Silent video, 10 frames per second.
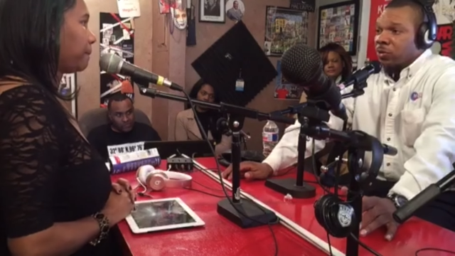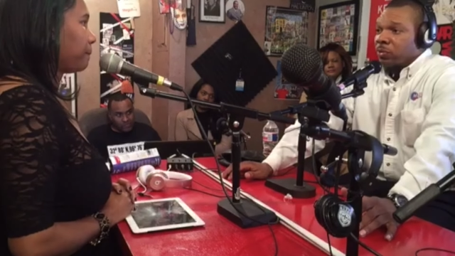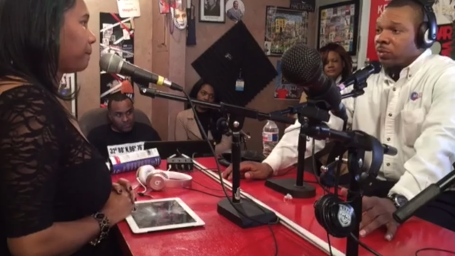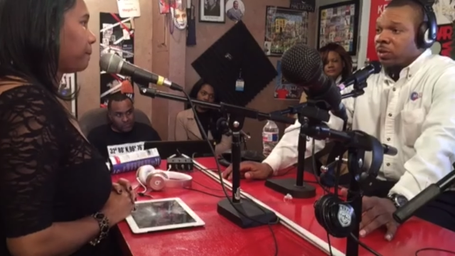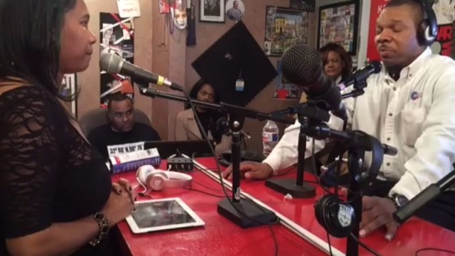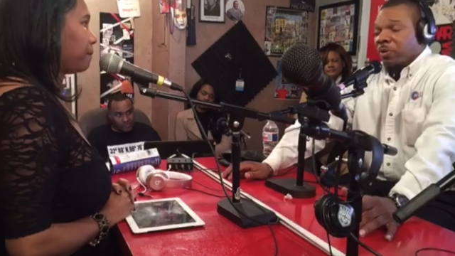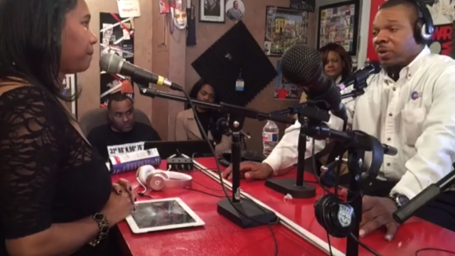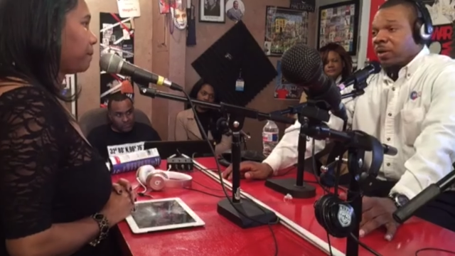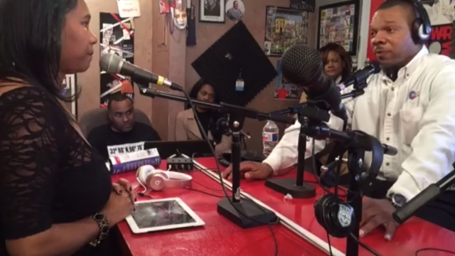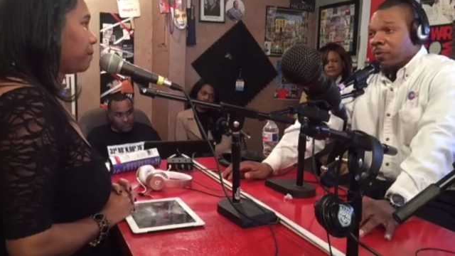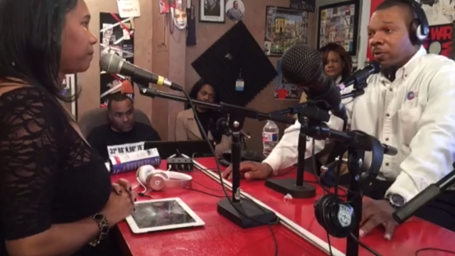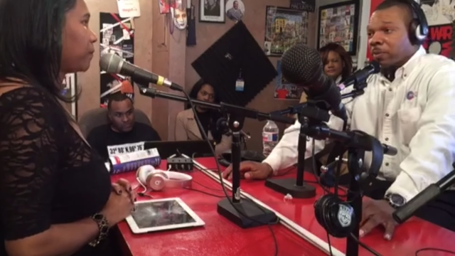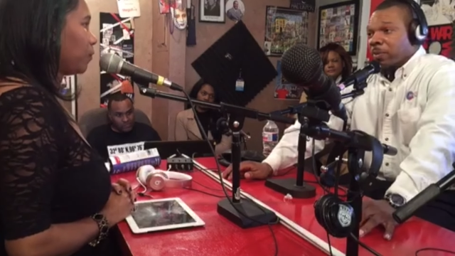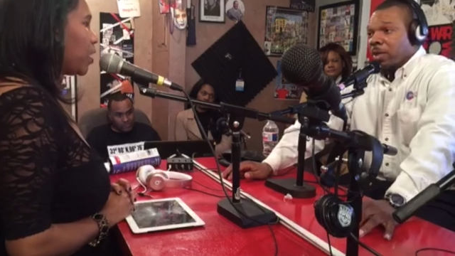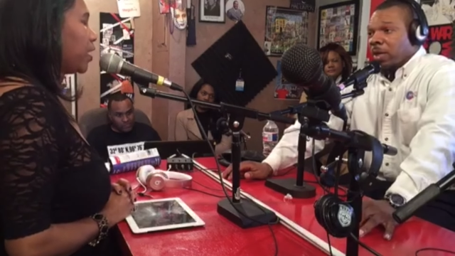Speaker 1: to the community forum,
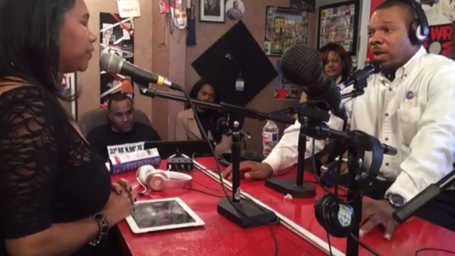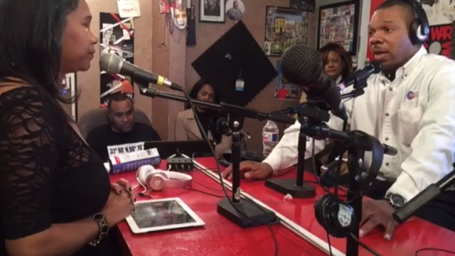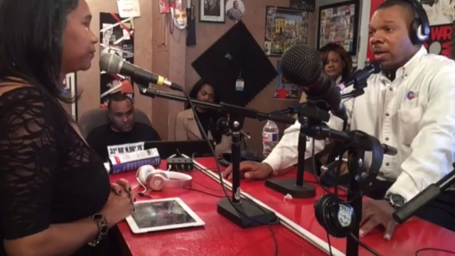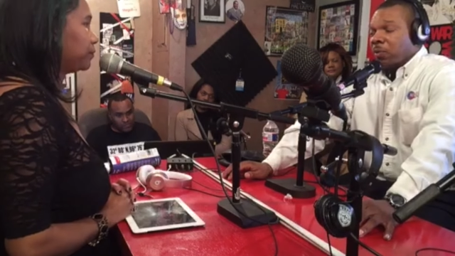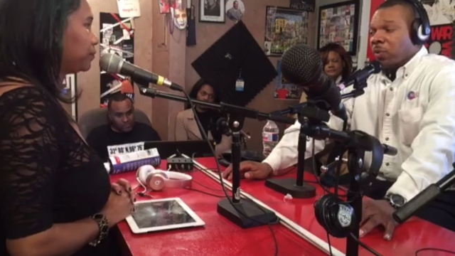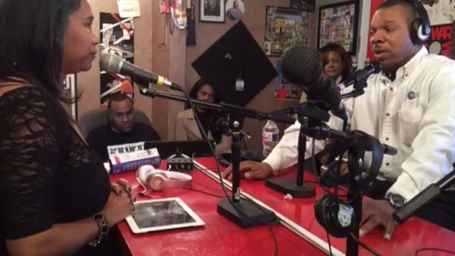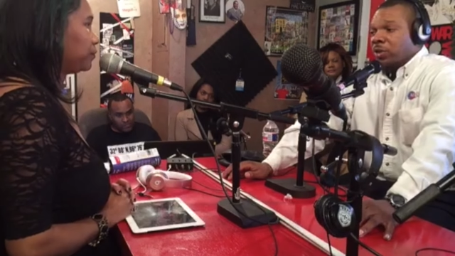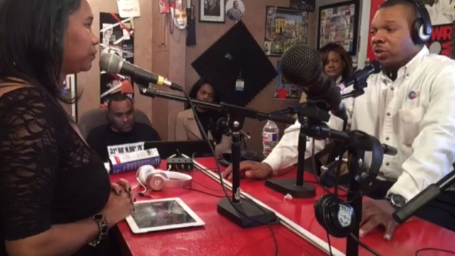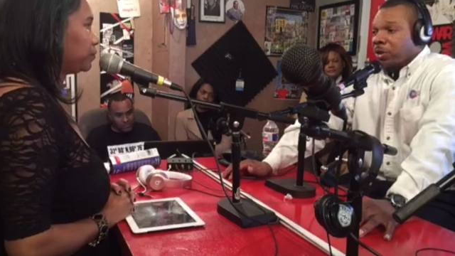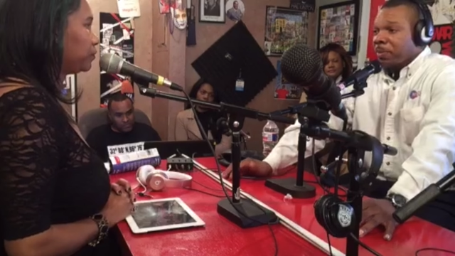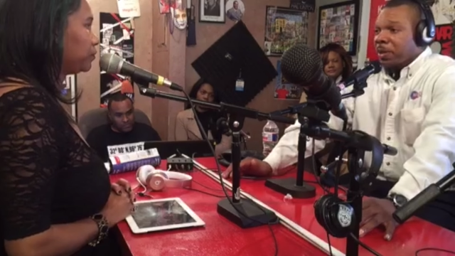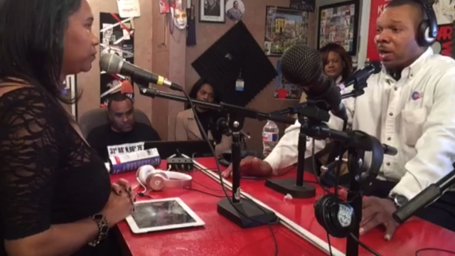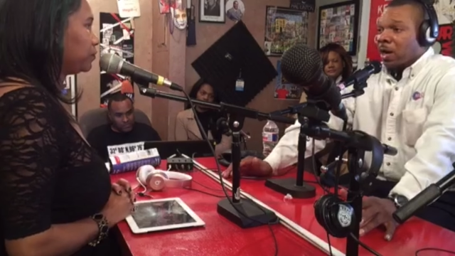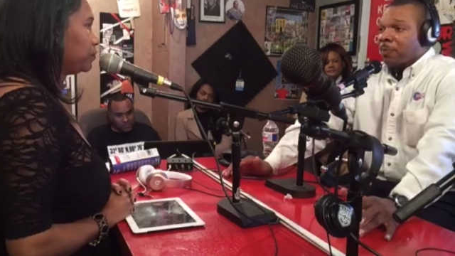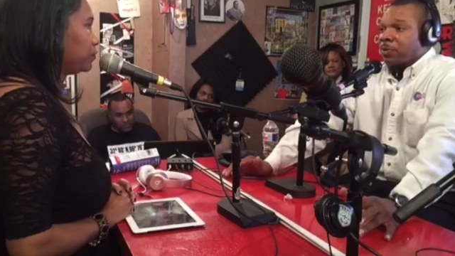right. and when it should have been an
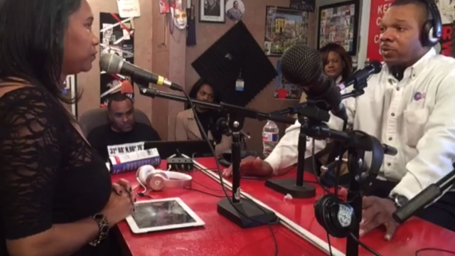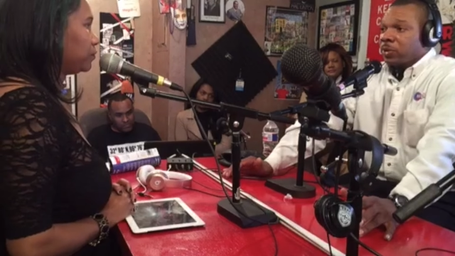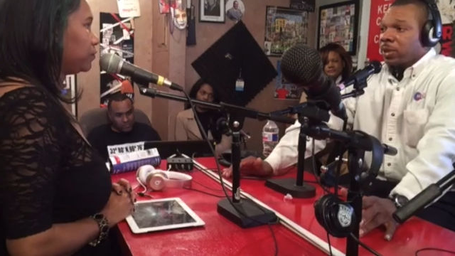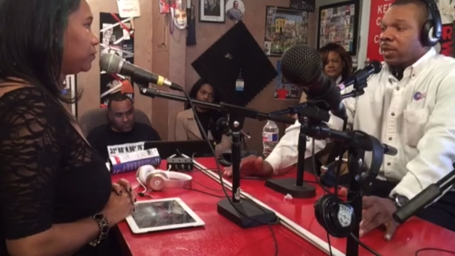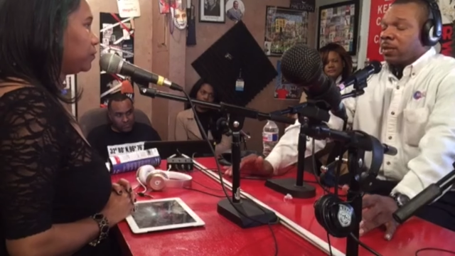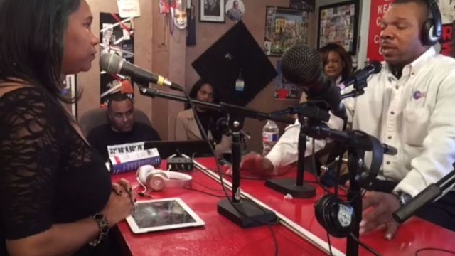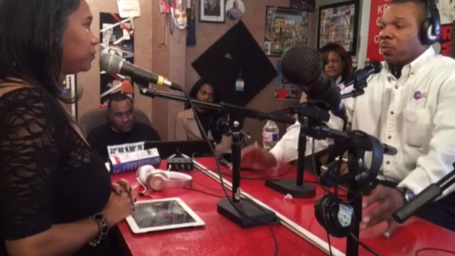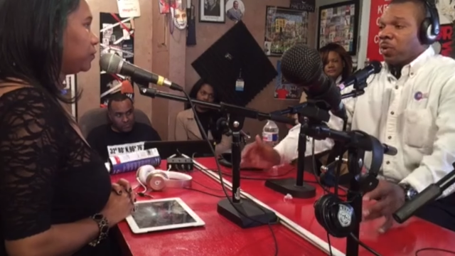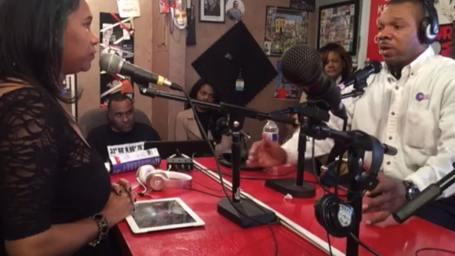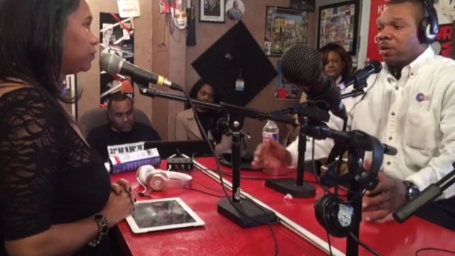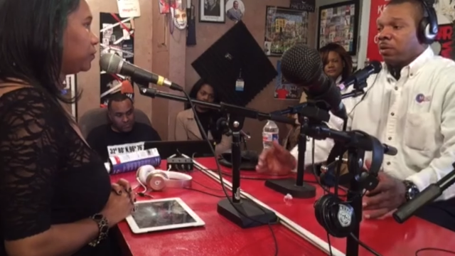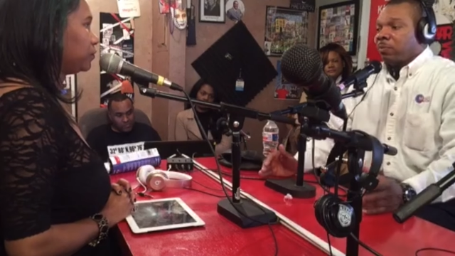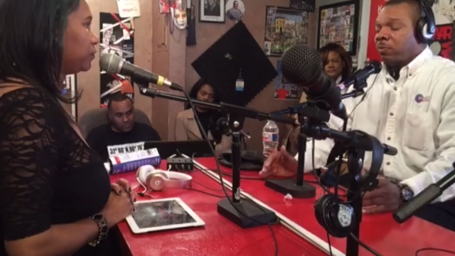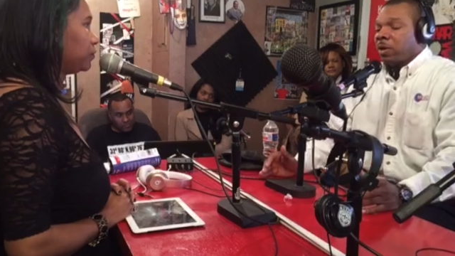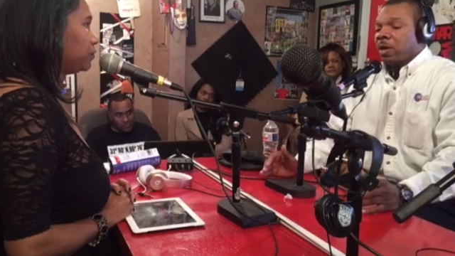opportunity that we could have
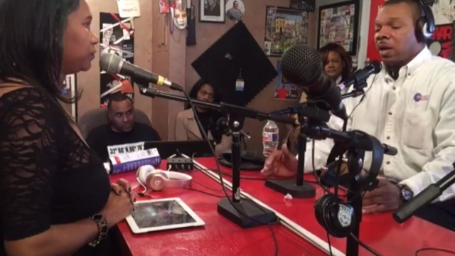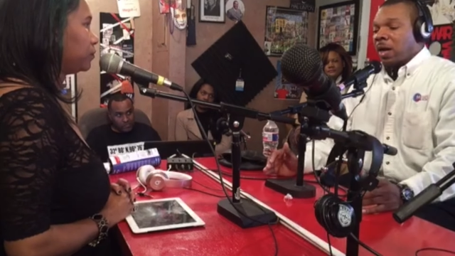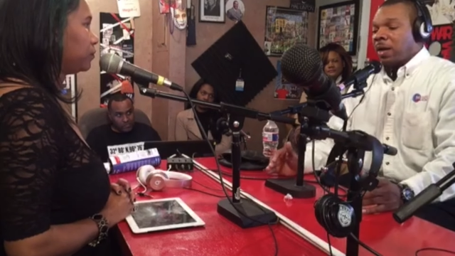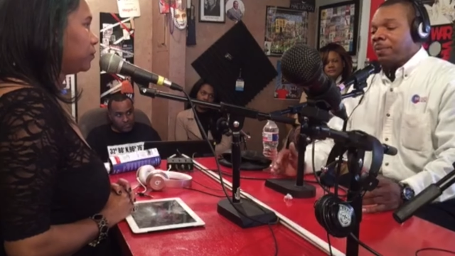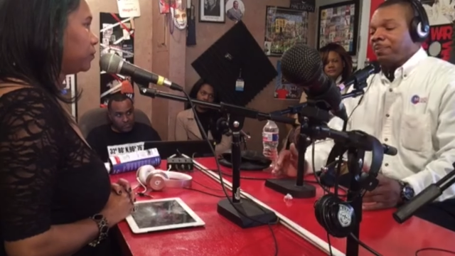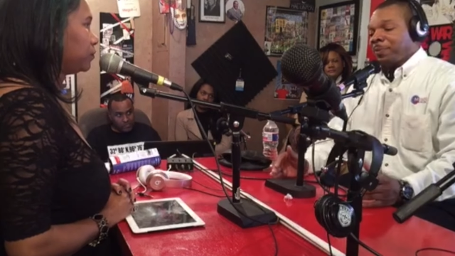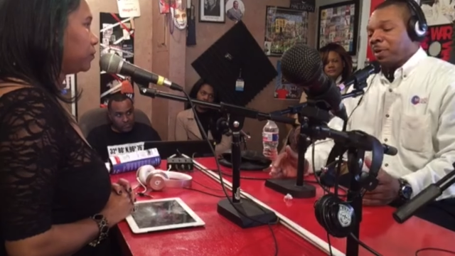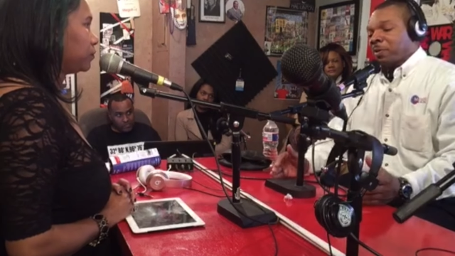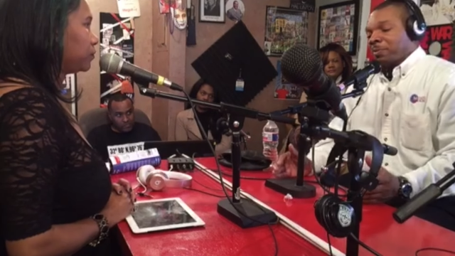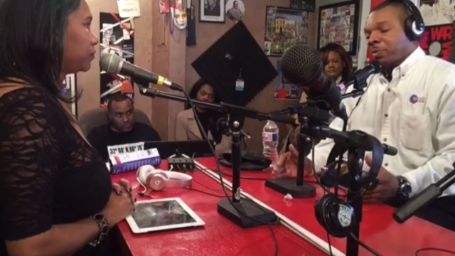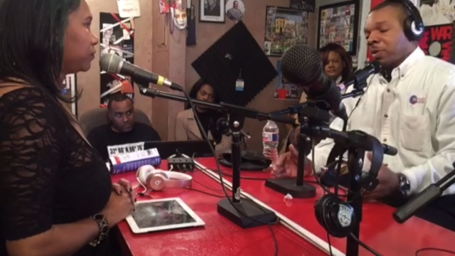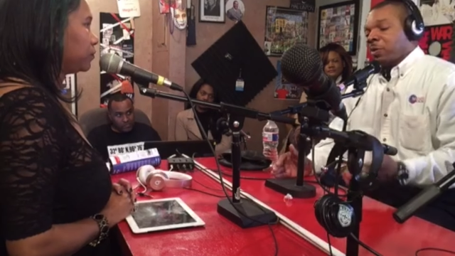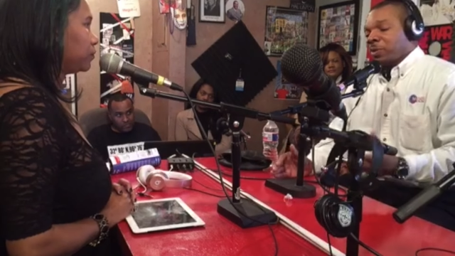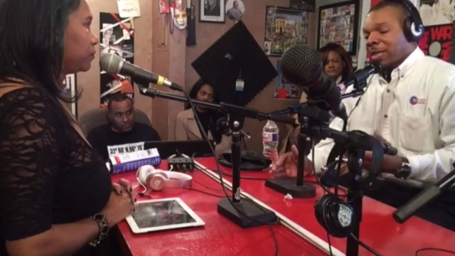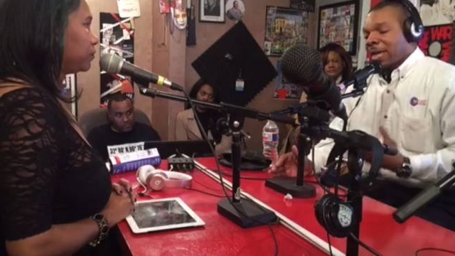you know,
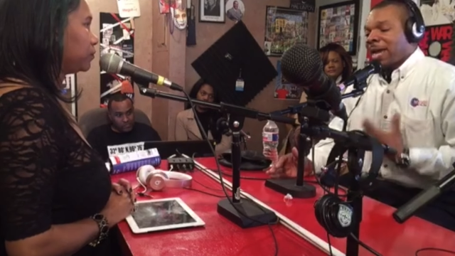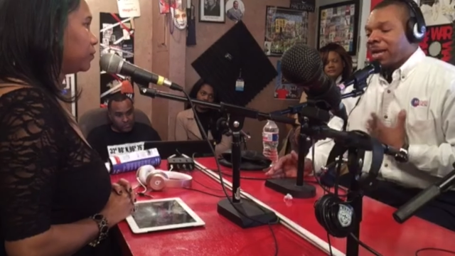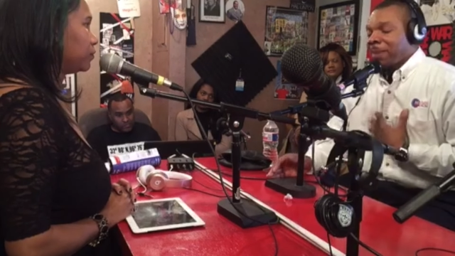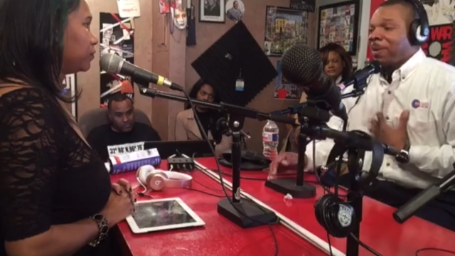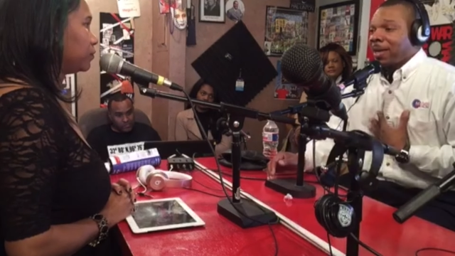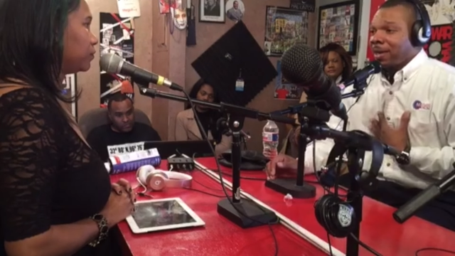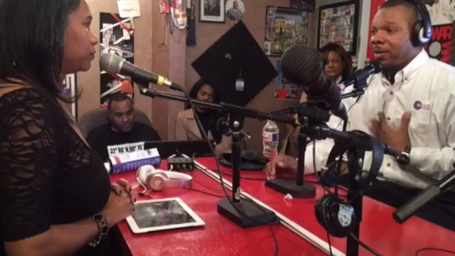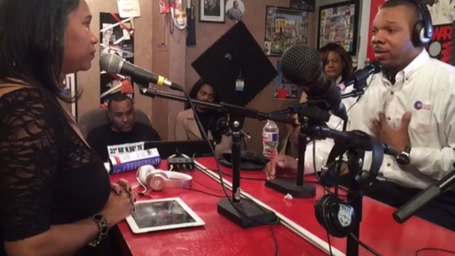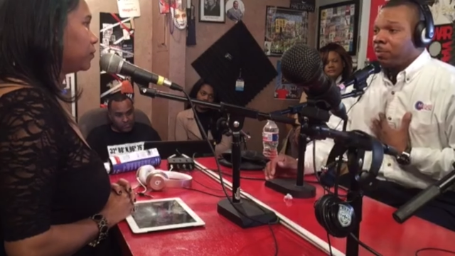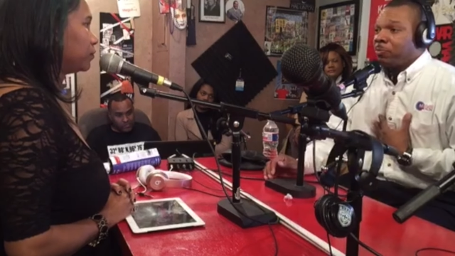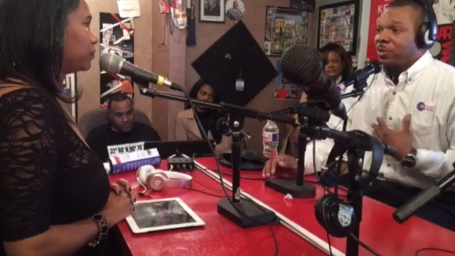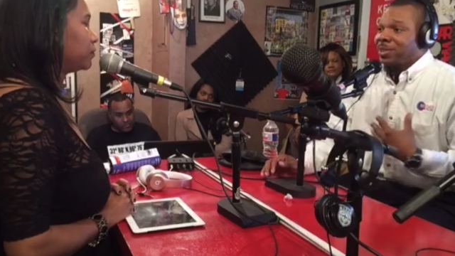those that had a plan could have